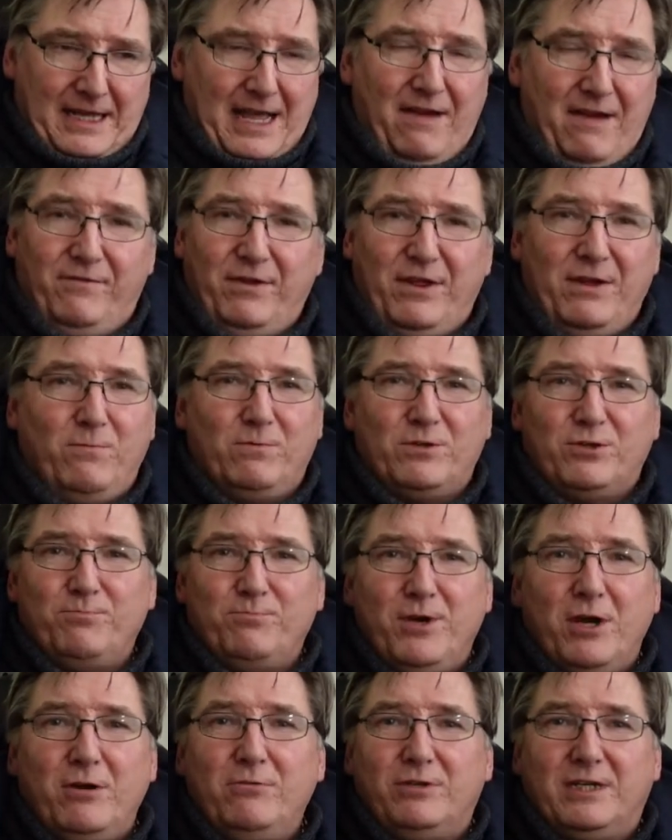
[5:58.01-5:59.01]
everything was
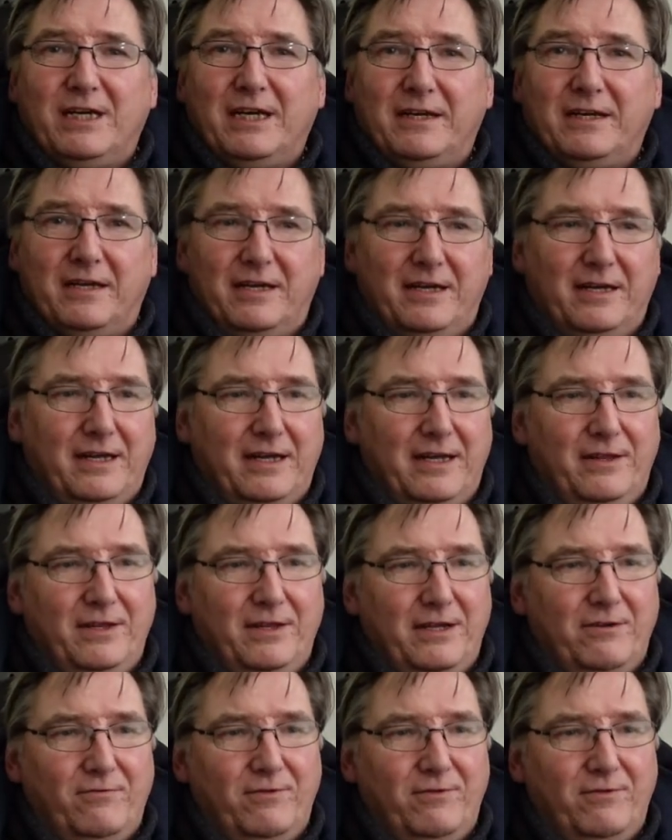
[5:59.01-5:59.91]
muted in the